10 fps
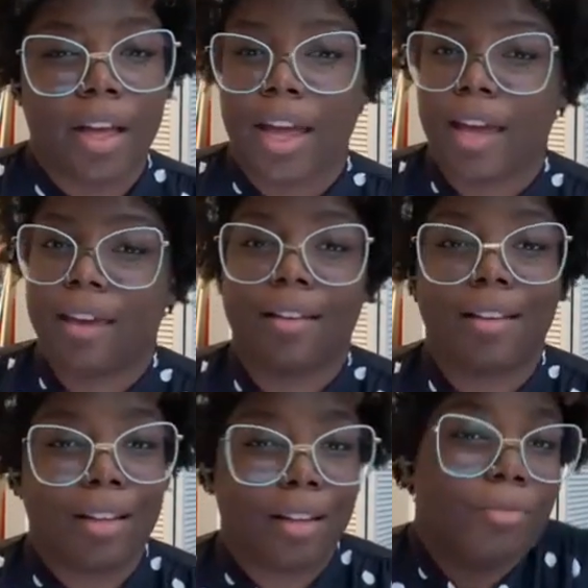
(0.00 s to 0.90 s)
a
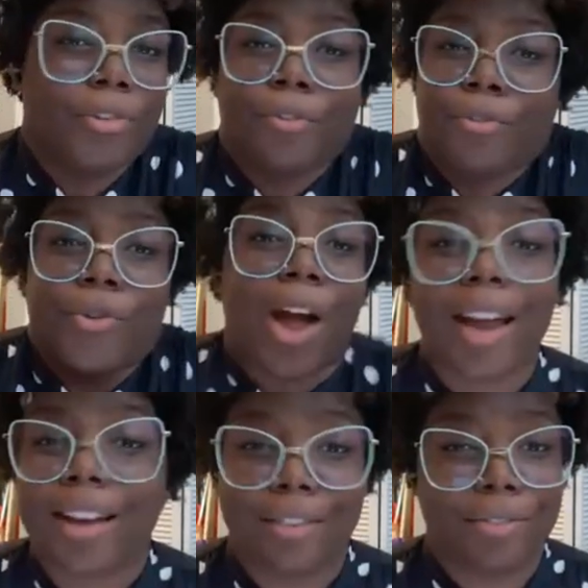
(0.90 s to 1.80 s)
a
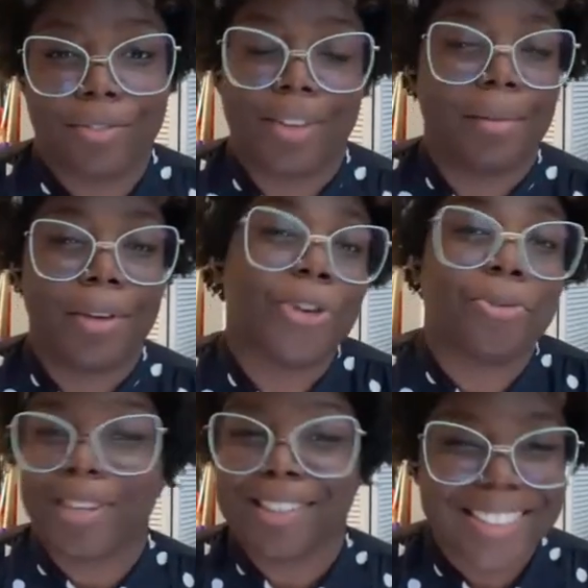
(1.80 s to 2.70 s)
variety of
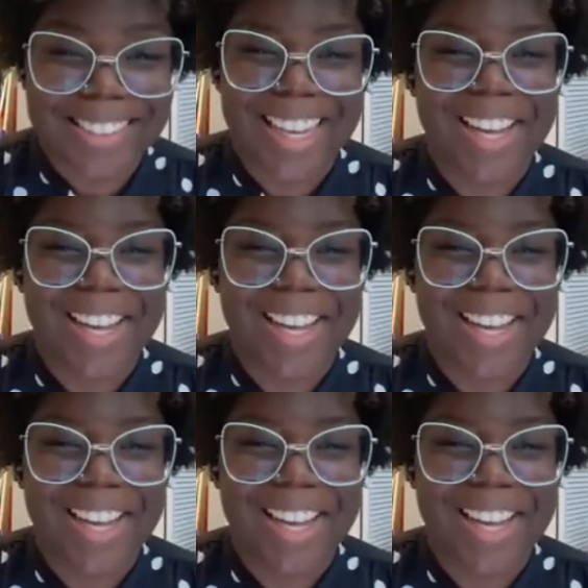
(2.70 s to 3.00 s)
humans,